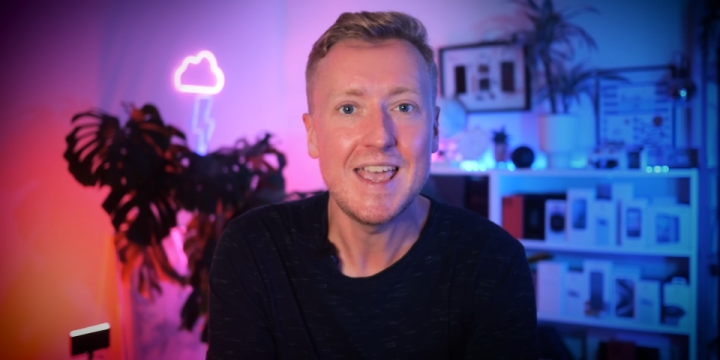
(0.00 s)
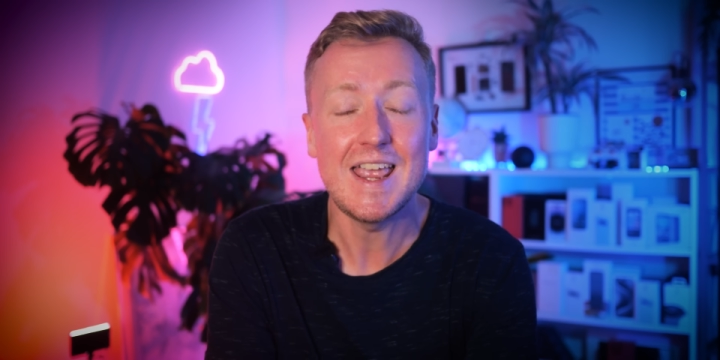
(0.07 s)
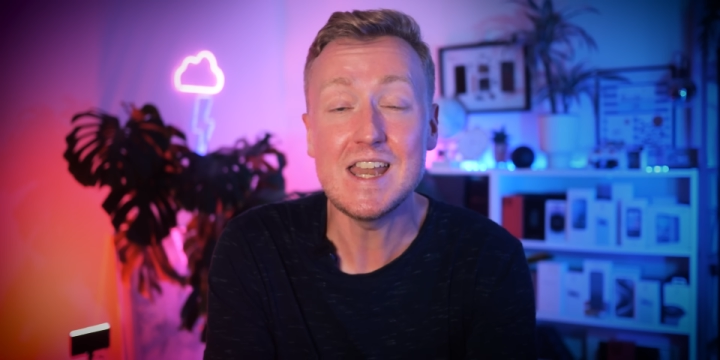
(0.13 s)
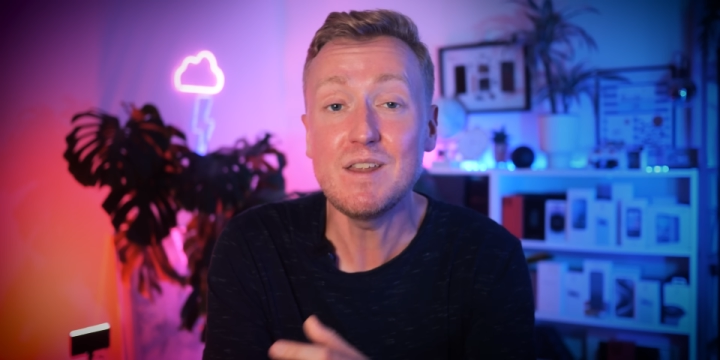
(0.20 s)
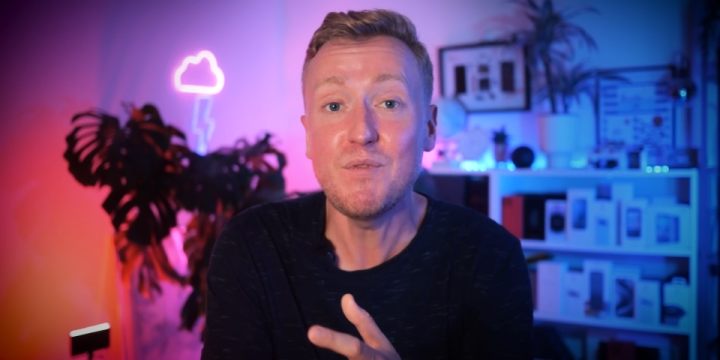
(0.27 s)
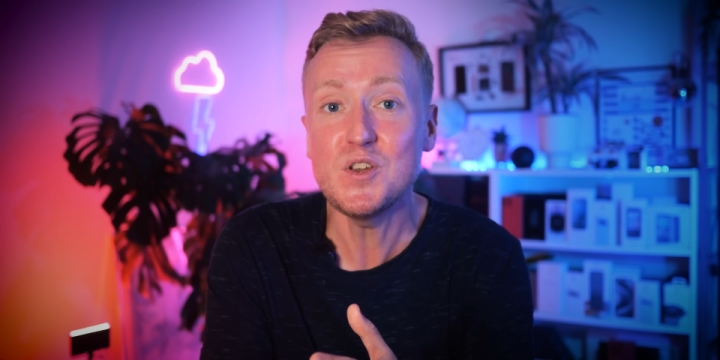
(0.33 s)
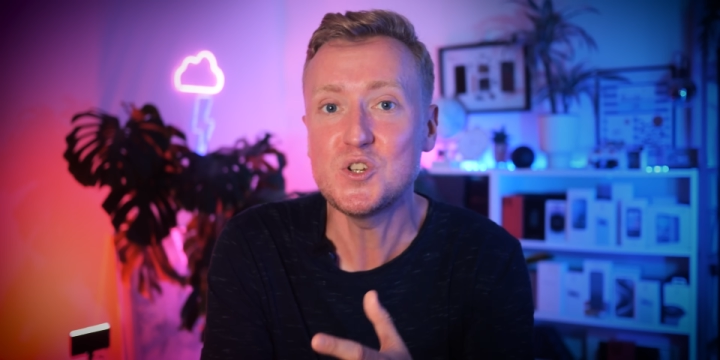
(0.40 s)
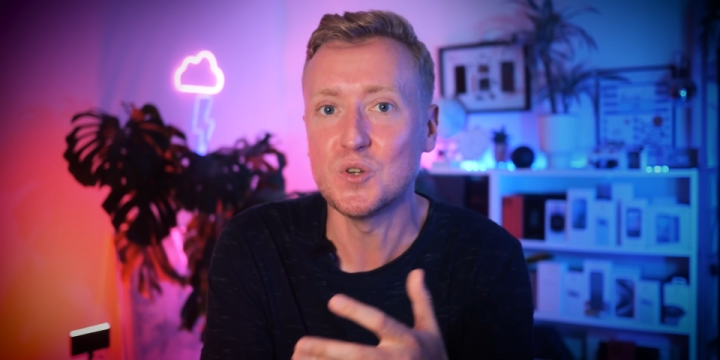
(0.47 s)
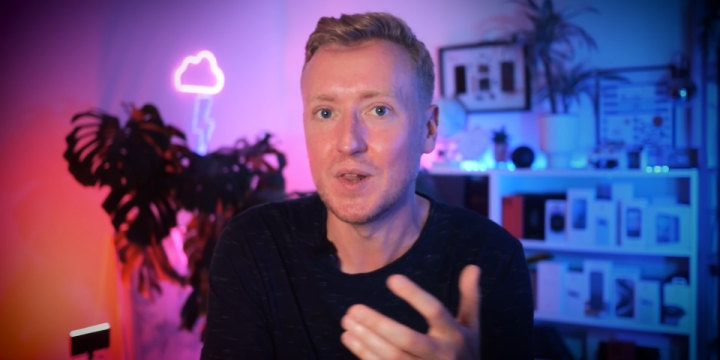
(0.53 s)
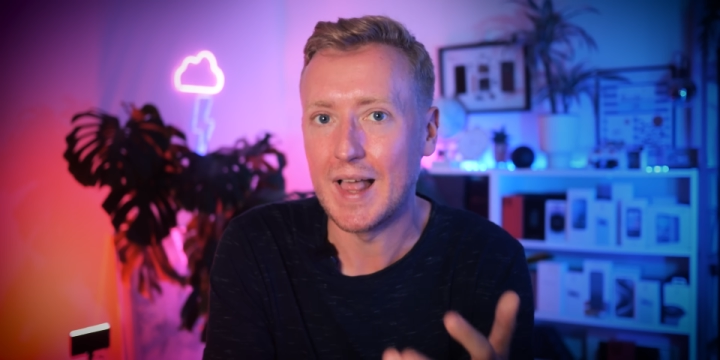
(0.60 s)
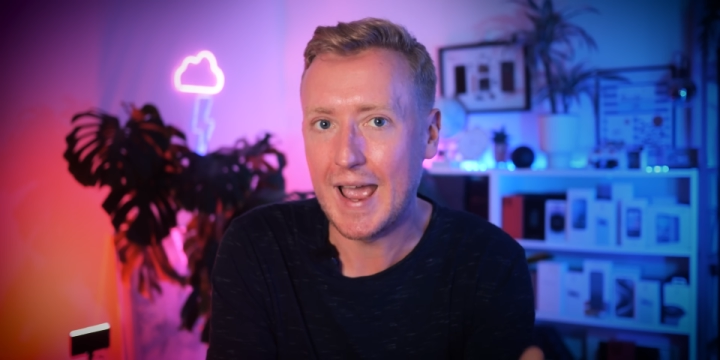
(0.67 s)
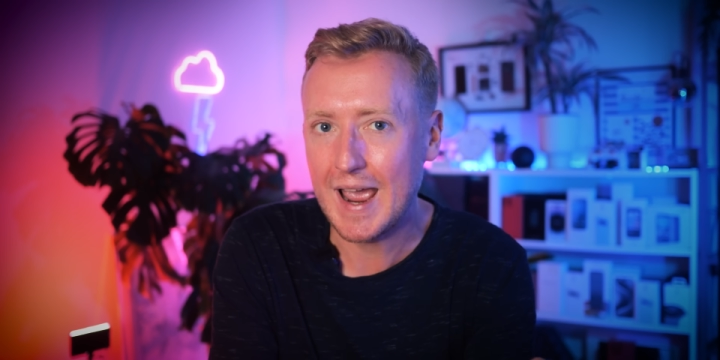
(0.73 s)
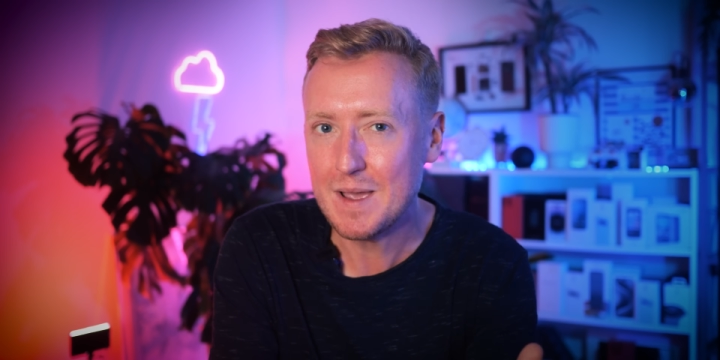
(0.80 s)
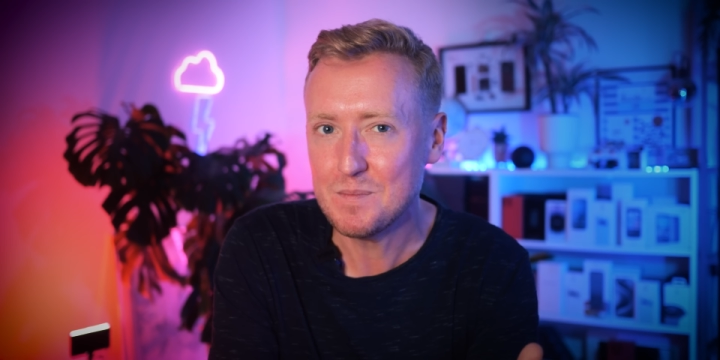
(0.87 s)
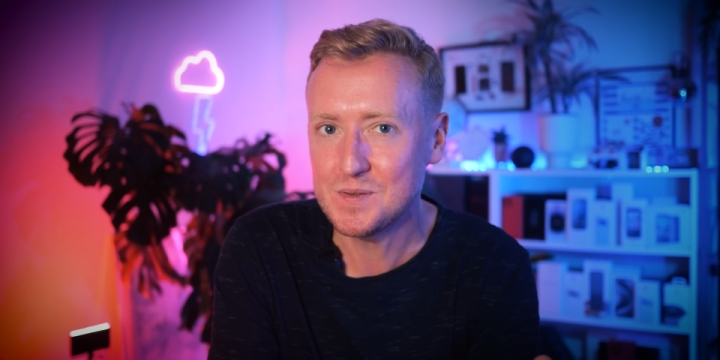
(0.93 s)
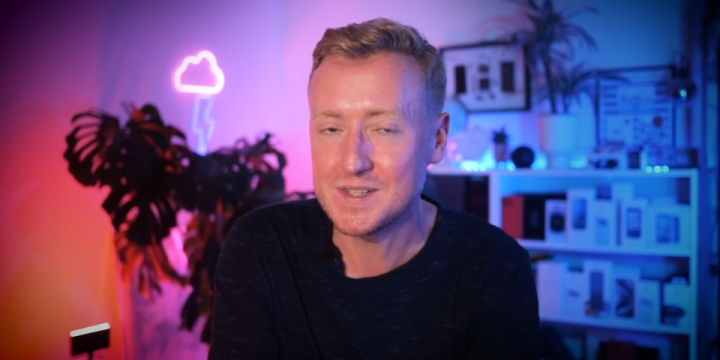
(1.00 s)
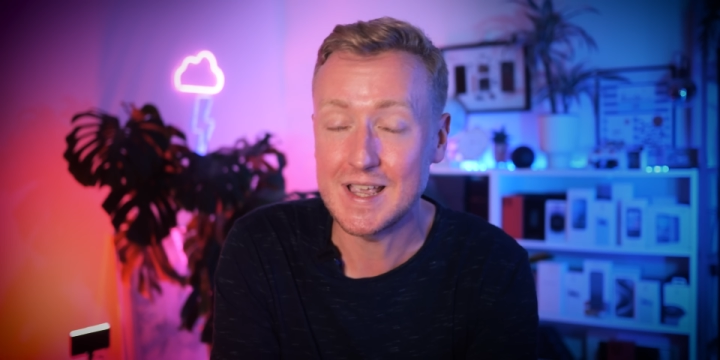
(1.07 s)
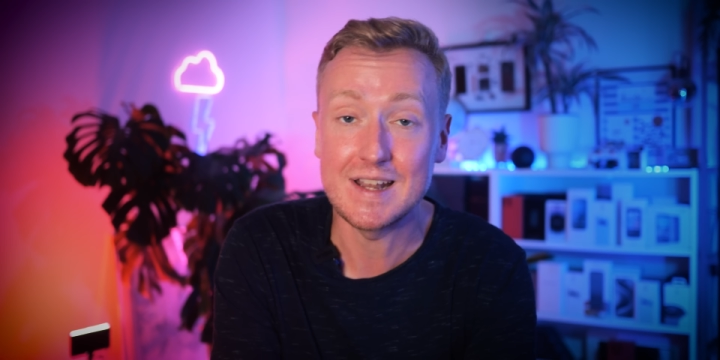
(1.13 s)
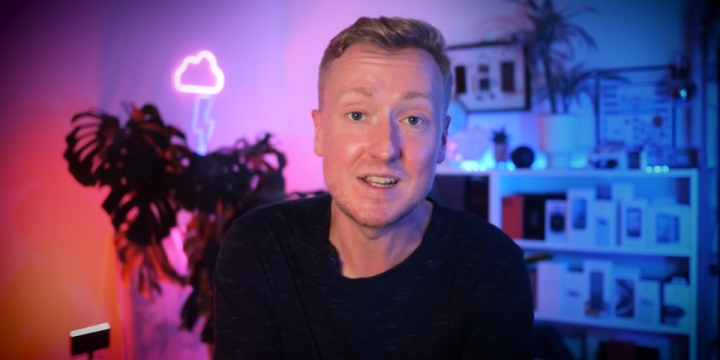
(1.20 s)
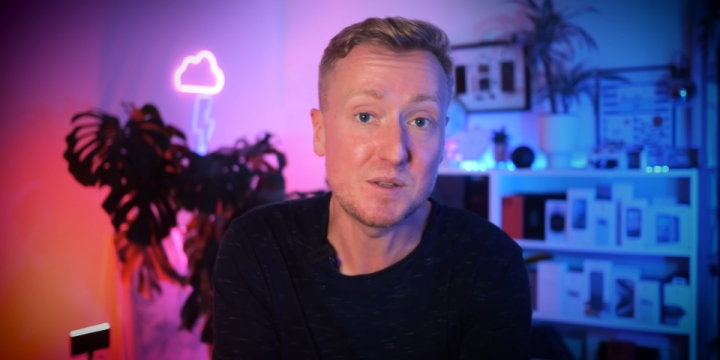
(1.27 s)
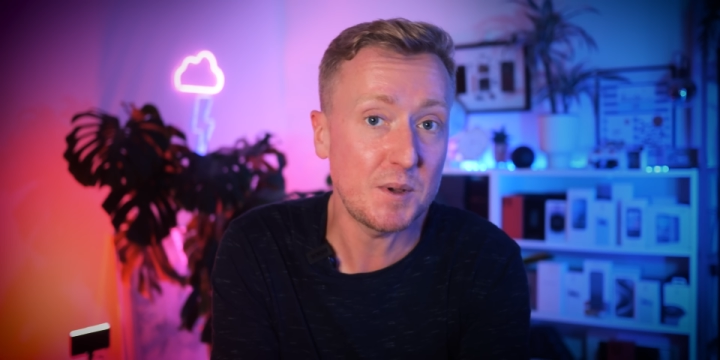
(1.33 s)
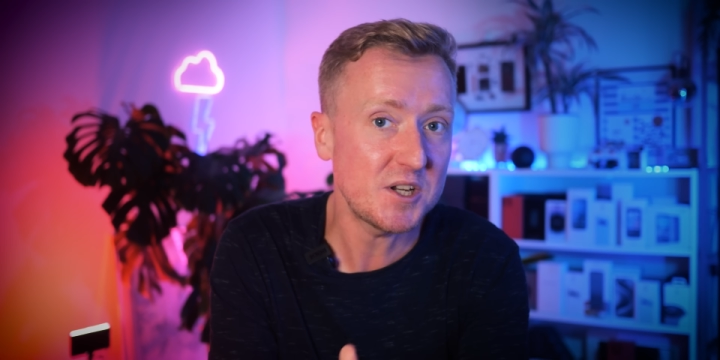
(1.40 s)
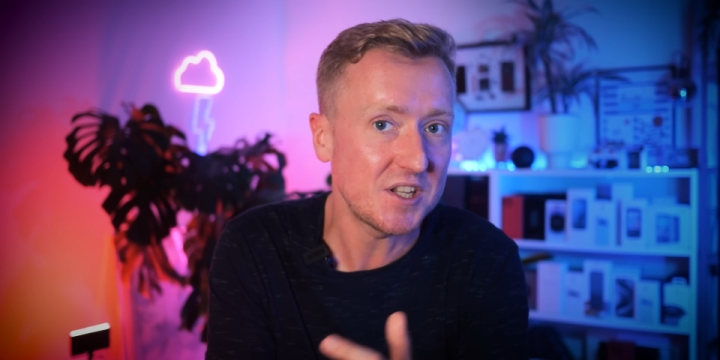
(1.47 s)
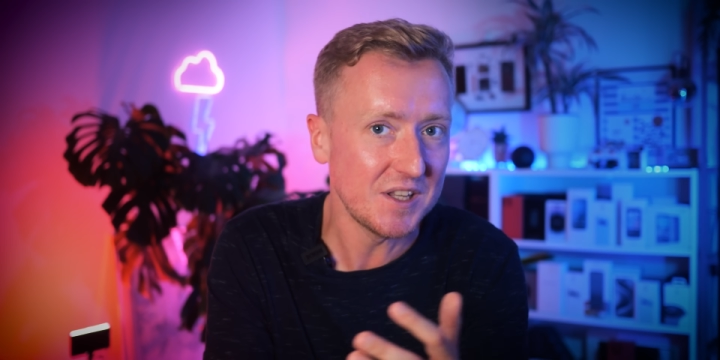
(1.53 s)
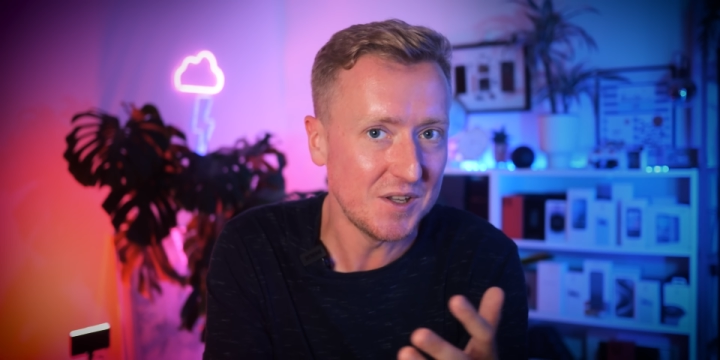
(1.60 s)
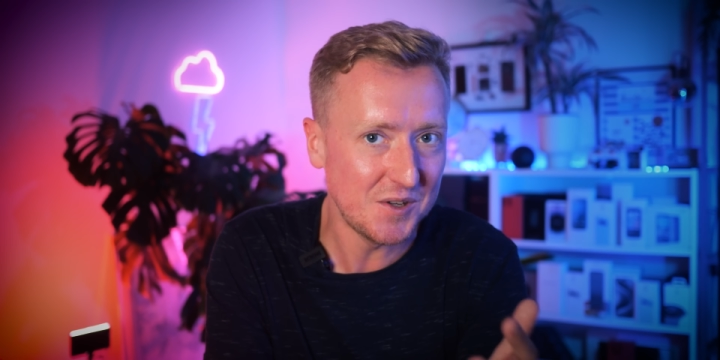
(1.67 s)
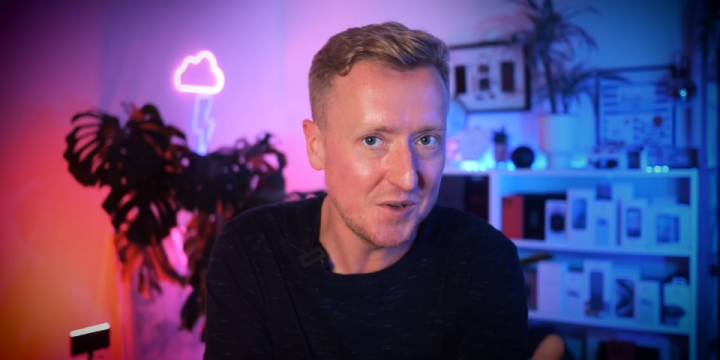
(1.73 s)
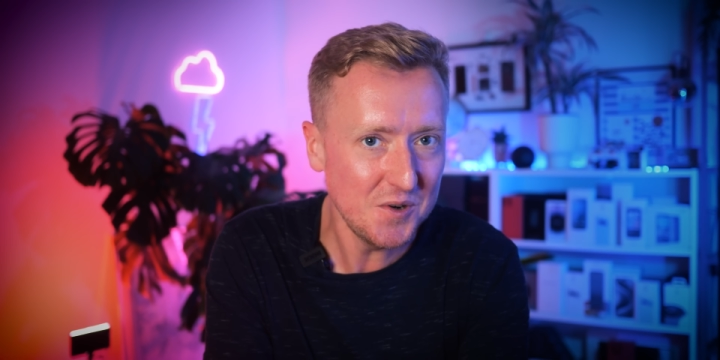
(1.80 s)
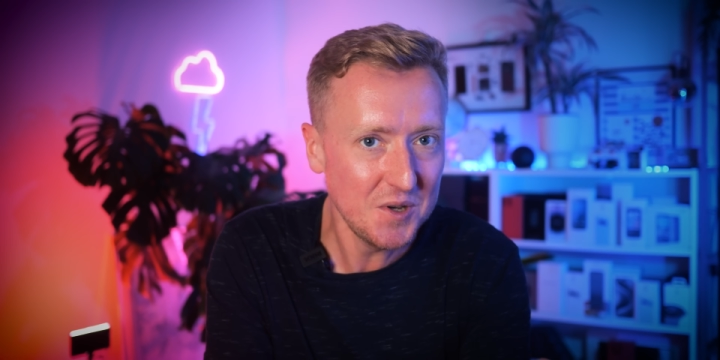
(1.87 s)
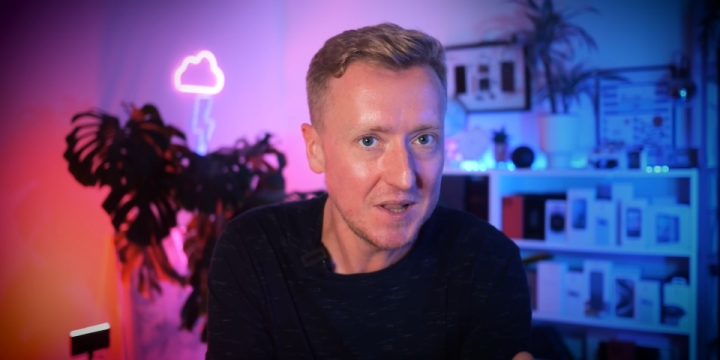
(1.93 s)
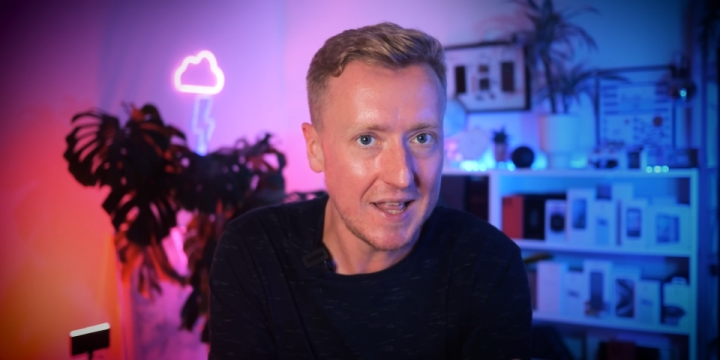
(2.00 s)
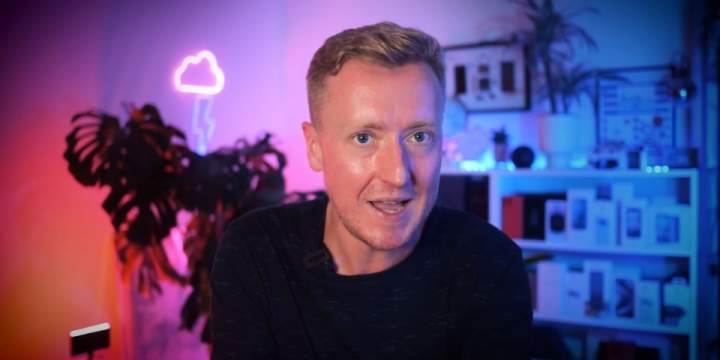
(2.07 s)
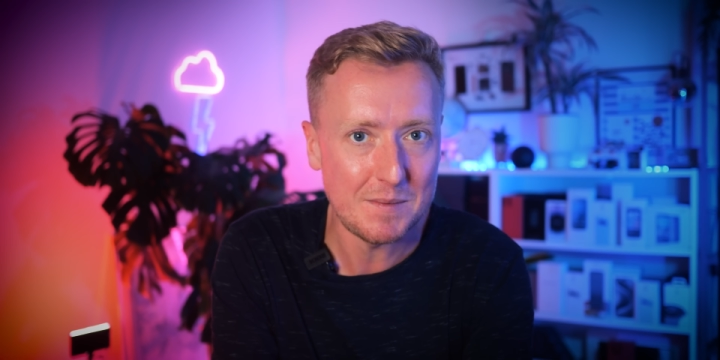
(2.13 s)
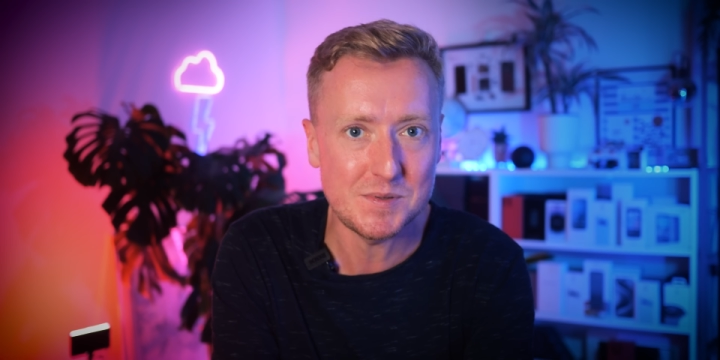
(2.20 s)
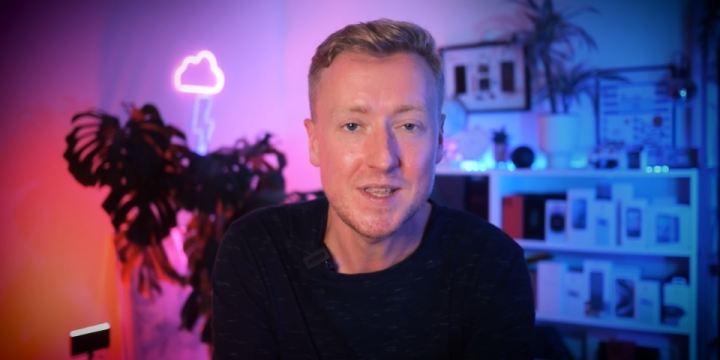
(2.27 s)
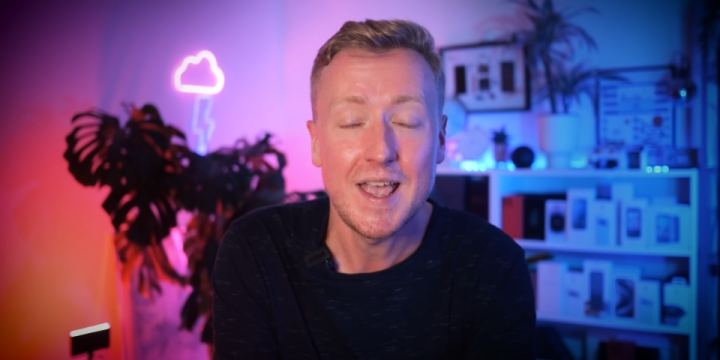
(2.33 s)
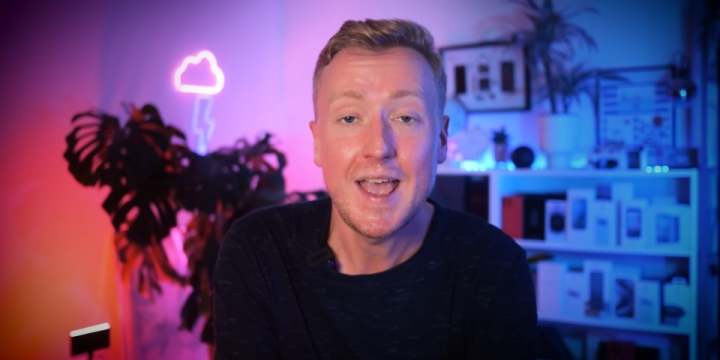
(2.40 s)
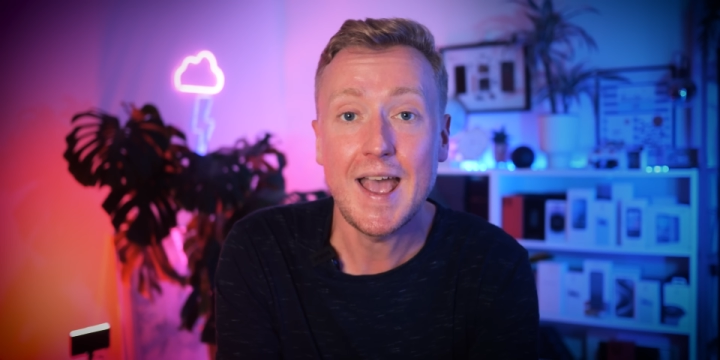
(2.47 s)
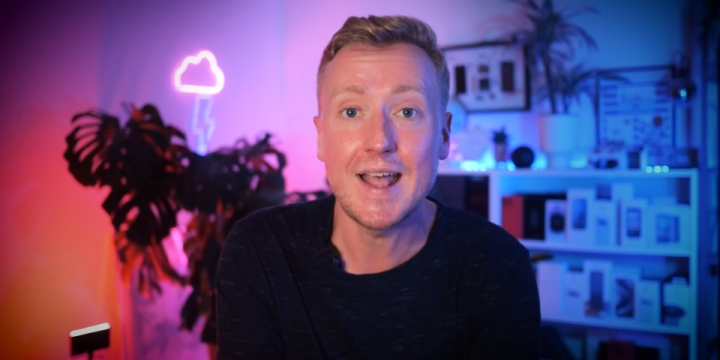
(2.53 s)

individual apps, and especially Google apps,